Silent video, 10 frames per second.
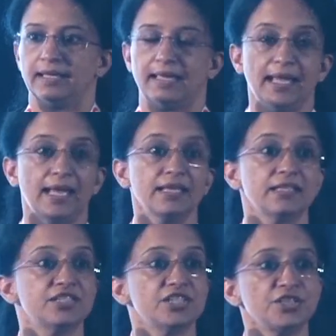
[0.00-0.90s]
And
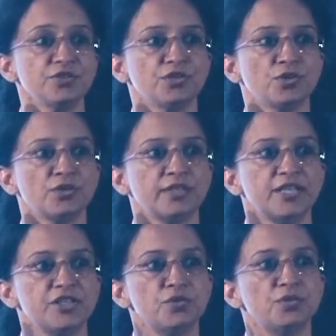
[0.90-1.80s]
did you know
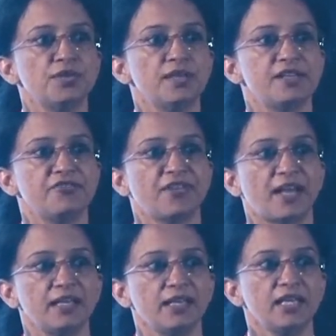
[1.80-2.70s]
that you could
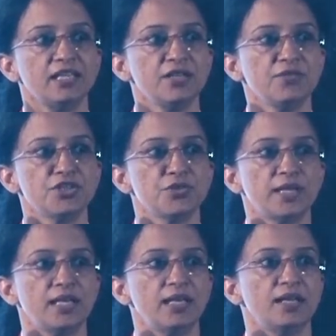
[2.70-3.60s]
define
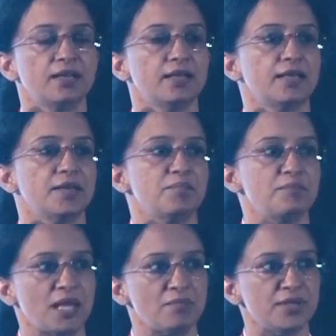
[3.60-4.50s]
individual
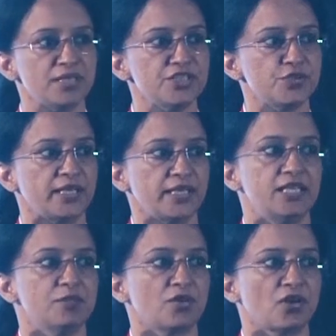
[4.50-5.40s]
members to an
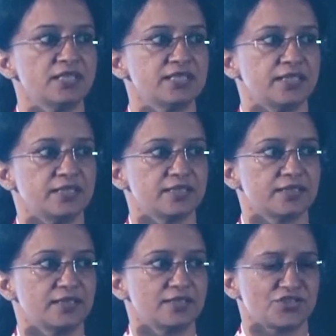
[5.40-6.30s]
enum constant?
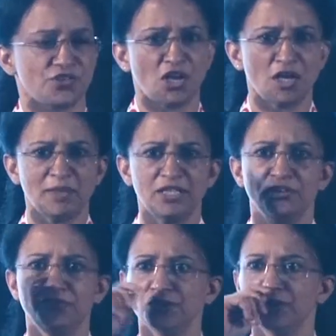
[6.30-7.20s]
So how many
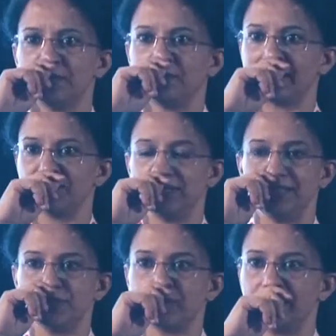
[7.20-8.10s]
of you have actually
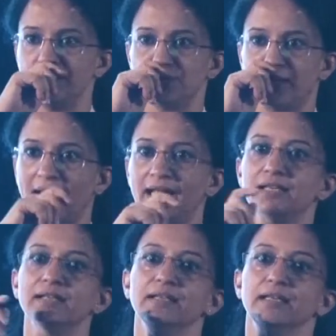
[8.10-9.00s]
tried to add
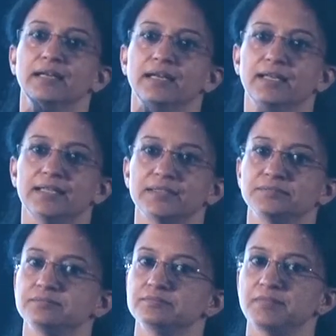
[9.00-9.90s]

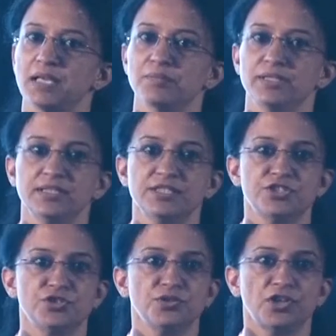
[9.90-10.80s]
members
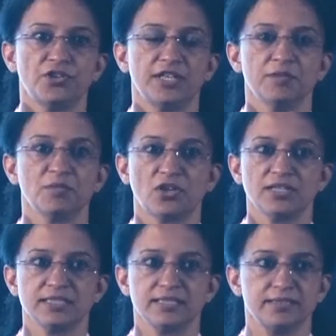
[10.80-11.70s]
to your enum
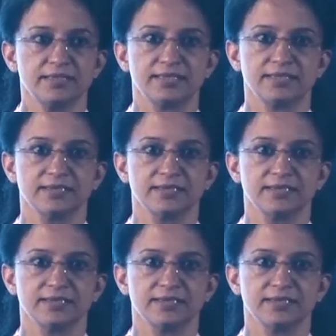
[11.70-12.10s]
constants?